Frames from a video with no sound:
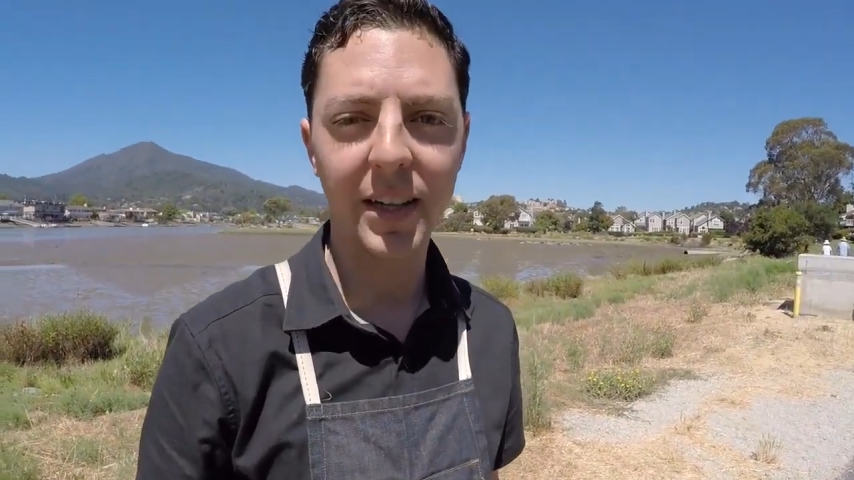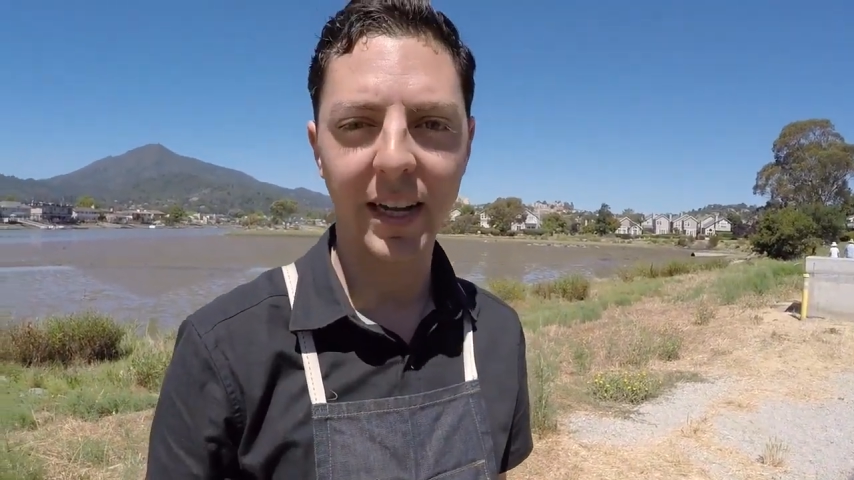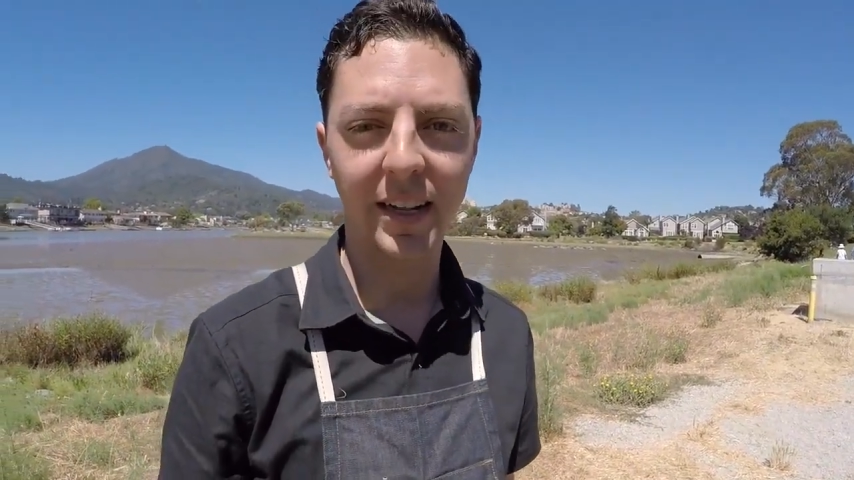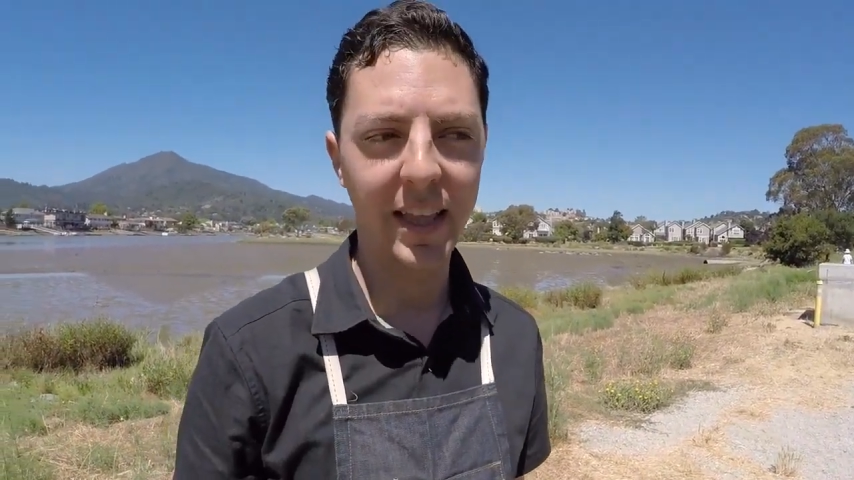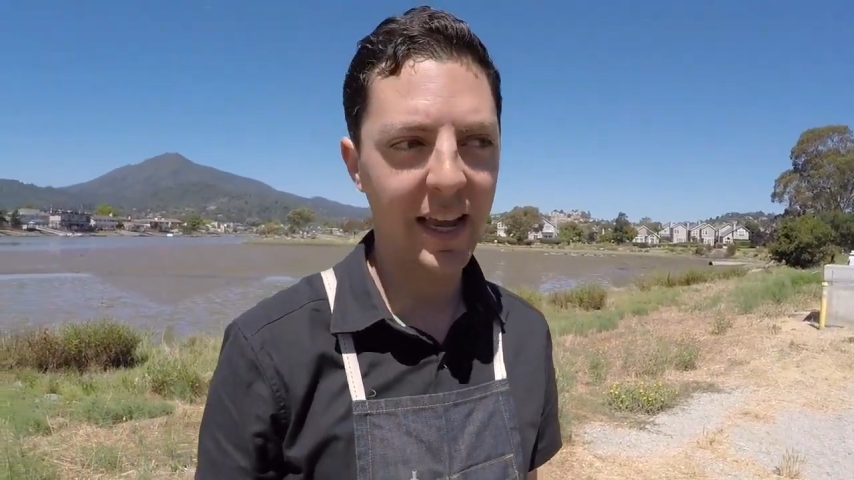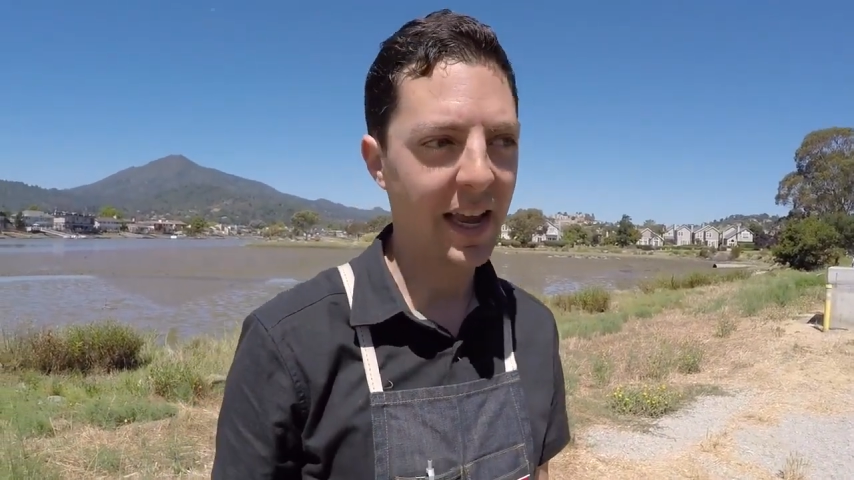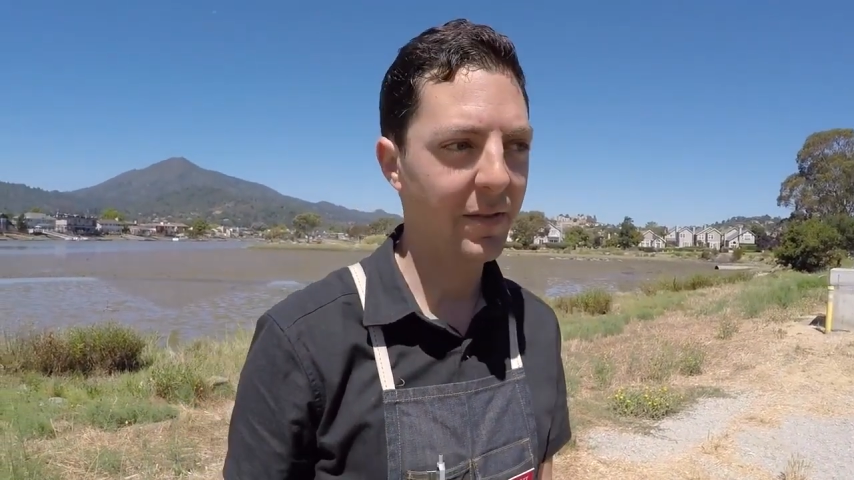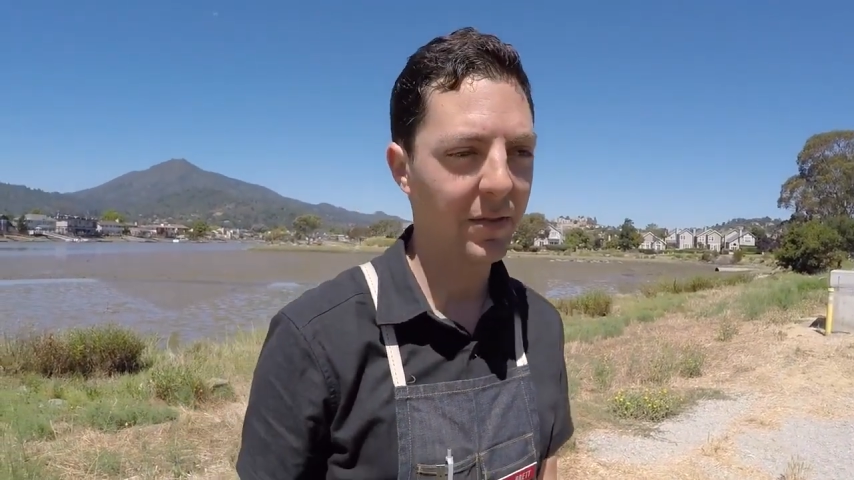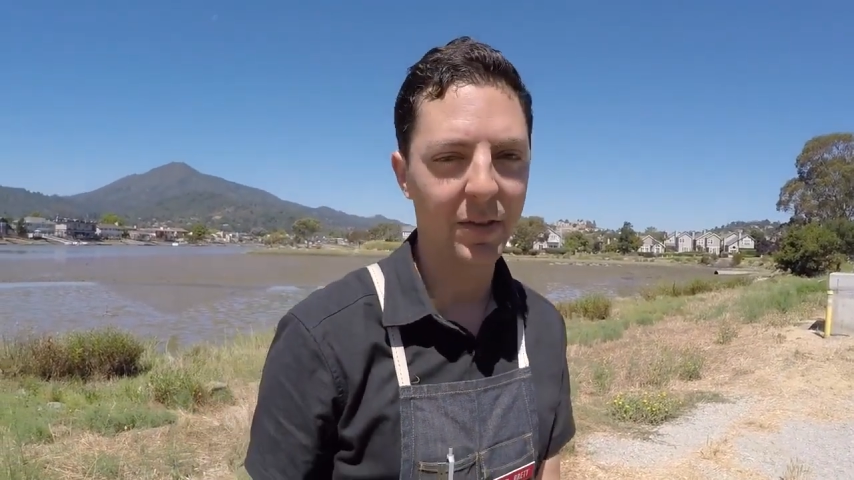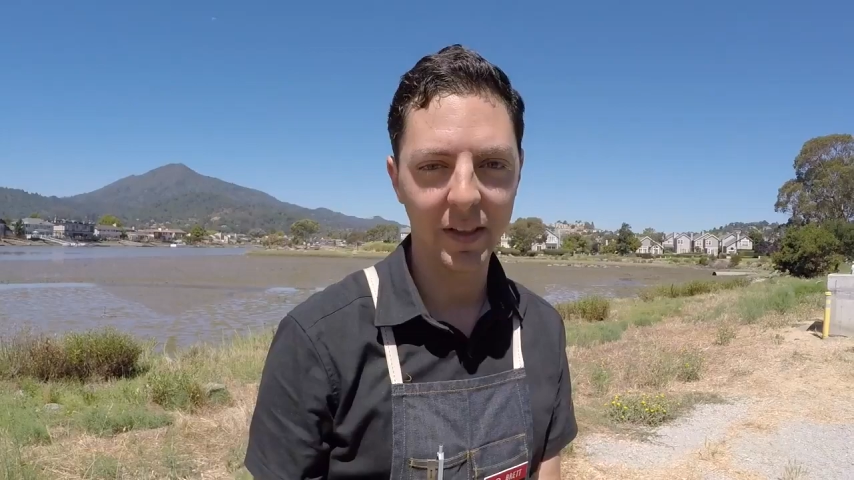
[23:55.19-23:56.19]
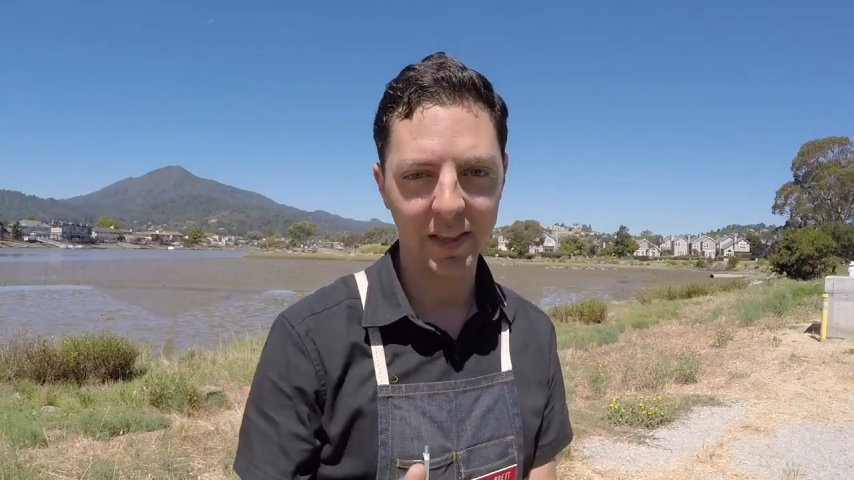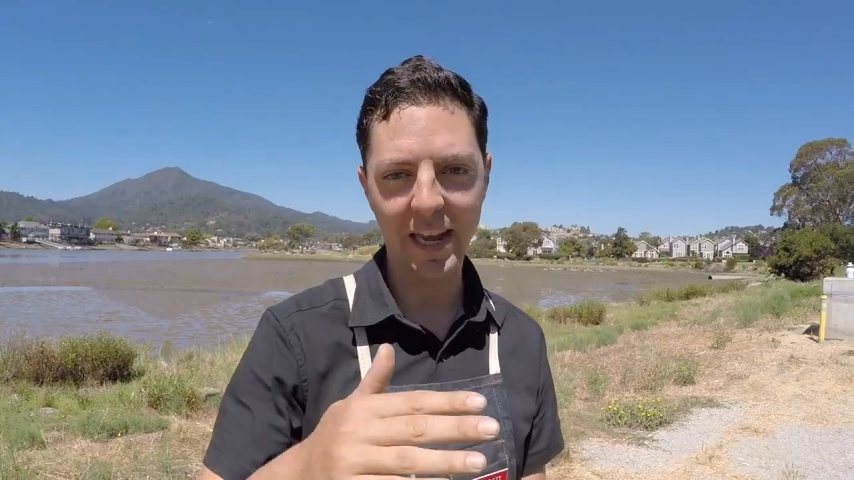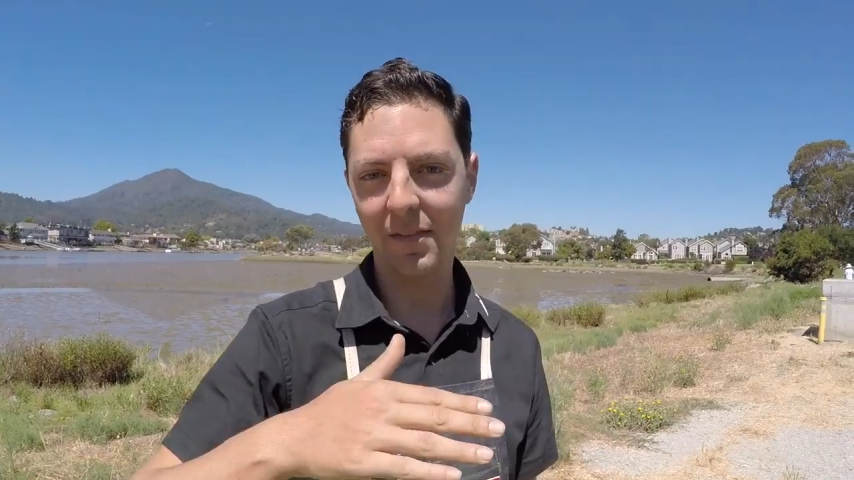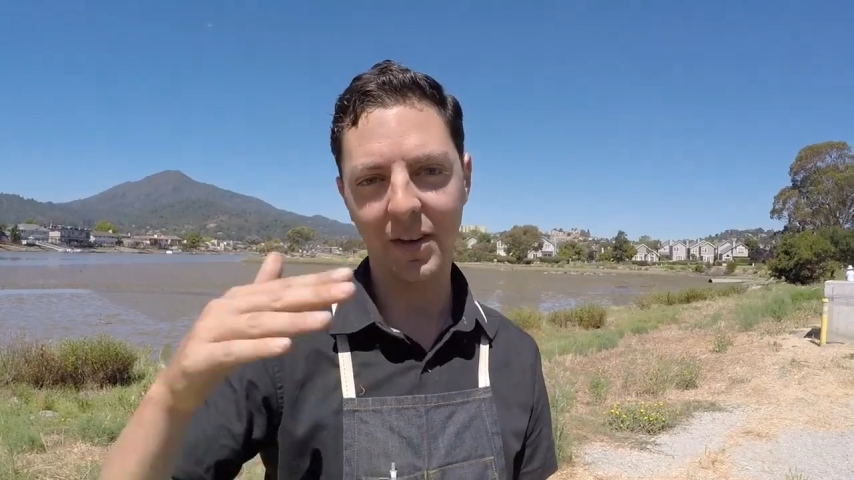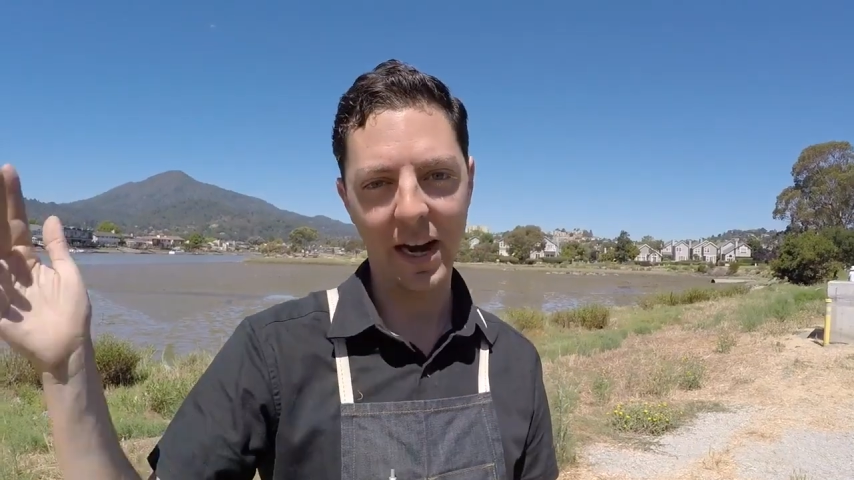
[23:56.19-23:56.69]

Like they have a they have a